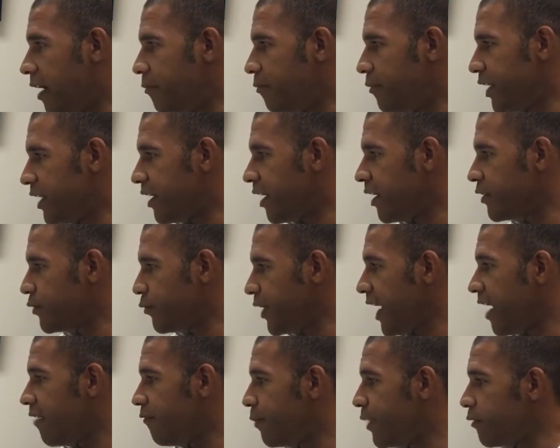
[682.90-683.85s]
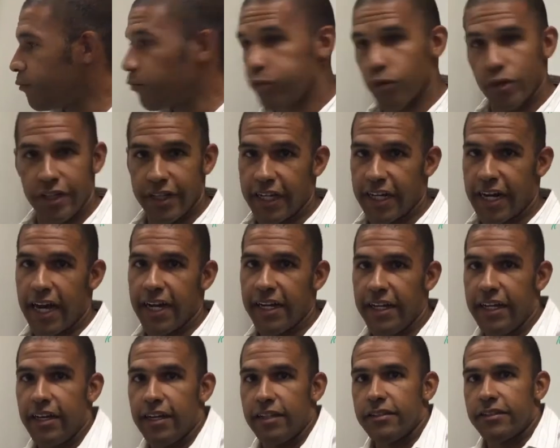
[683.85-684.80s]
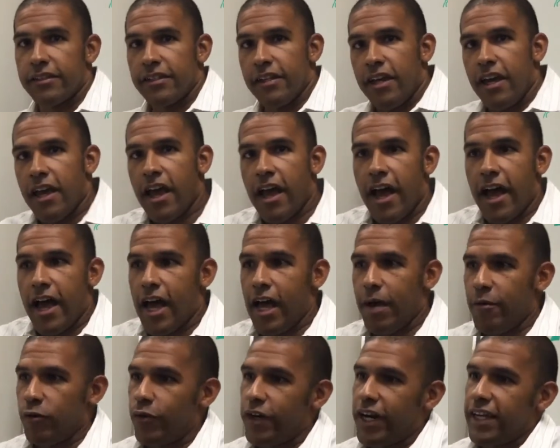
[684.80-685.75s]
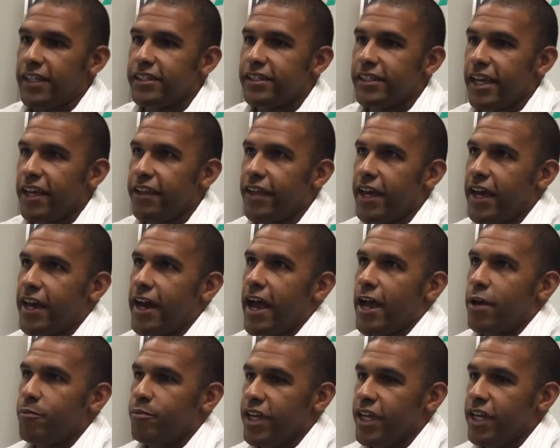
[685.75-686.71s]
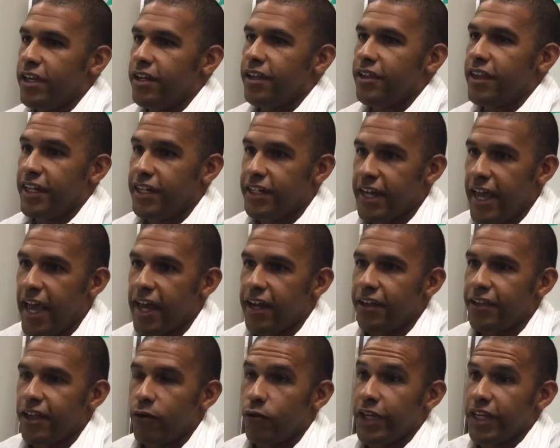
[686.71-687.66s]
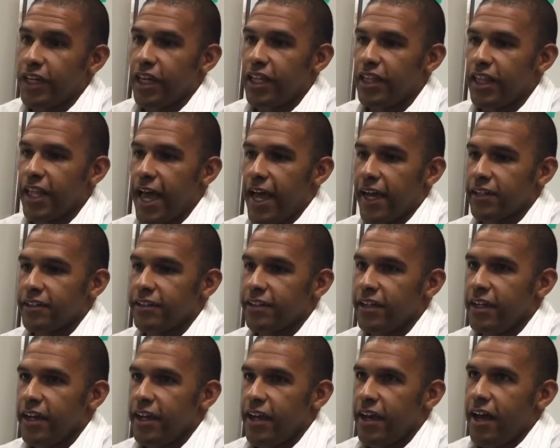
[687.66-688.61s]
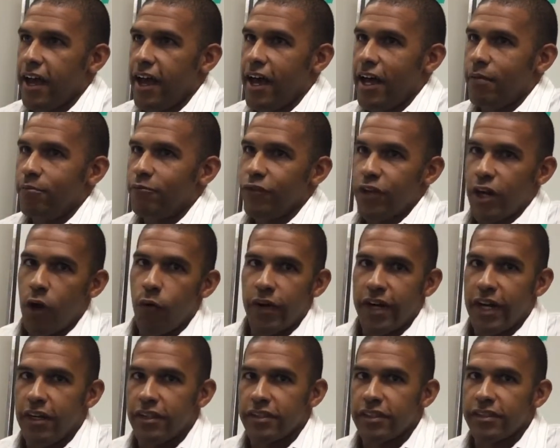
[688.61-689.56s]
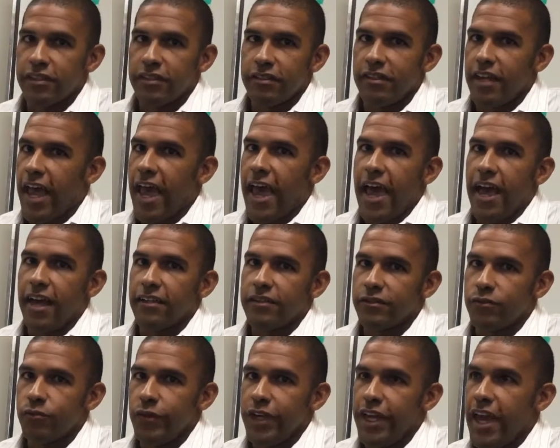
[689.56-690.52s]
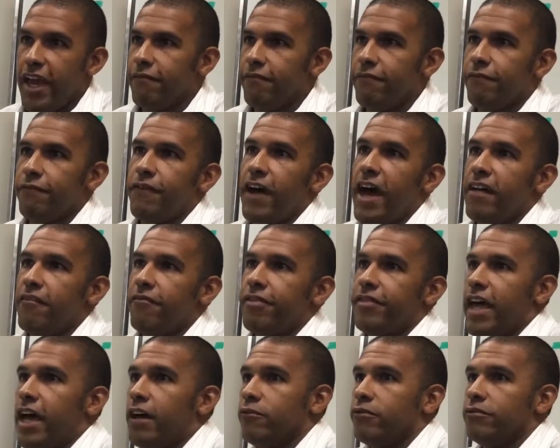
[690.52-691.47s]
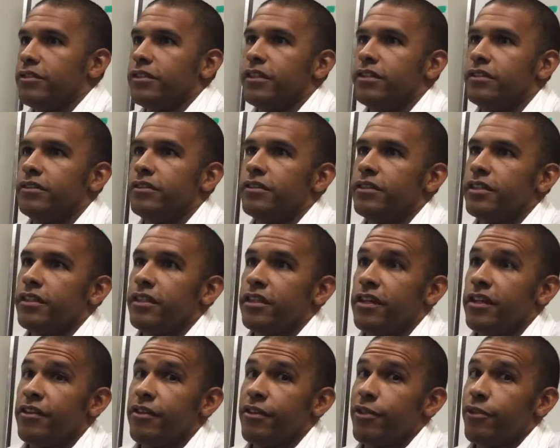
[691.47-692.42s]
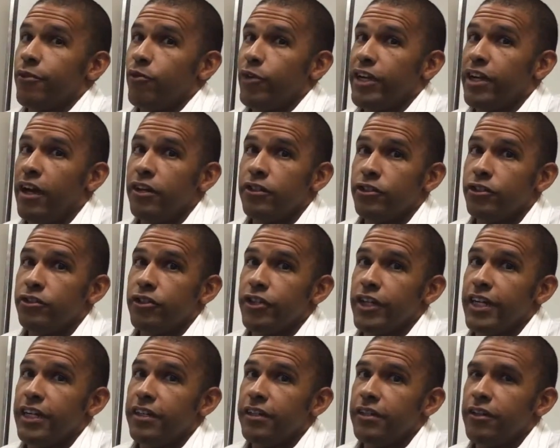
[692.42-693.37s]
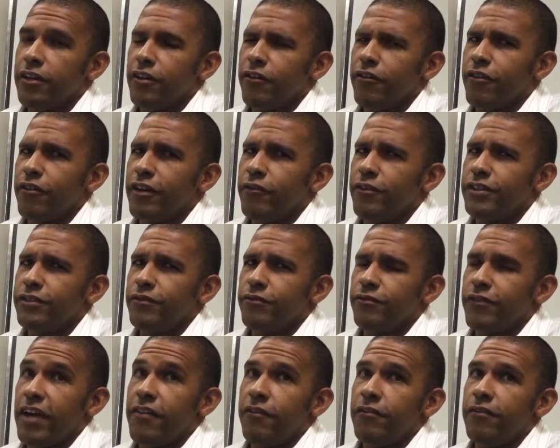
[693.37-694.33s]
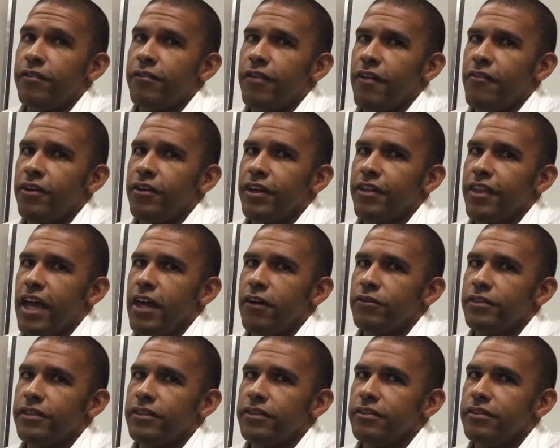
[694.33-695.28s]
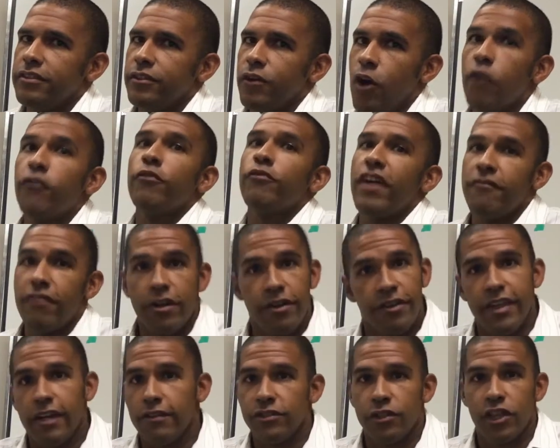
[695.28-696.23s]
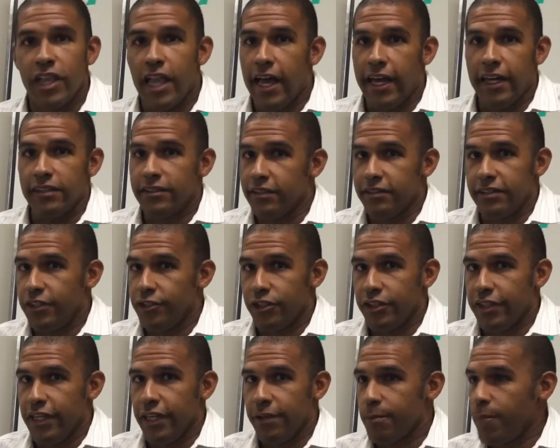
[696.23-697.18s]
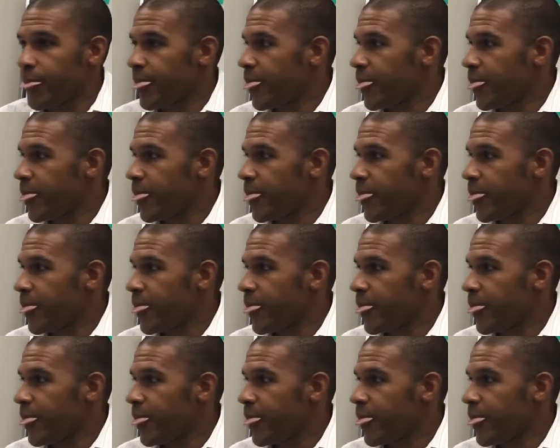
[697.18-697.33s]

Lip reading: Because we have brilliant ideas. And when I say that, I mean the data that we collect, no one else has. We have 5,300, or it was 500,000, over 500,000 clients essentially.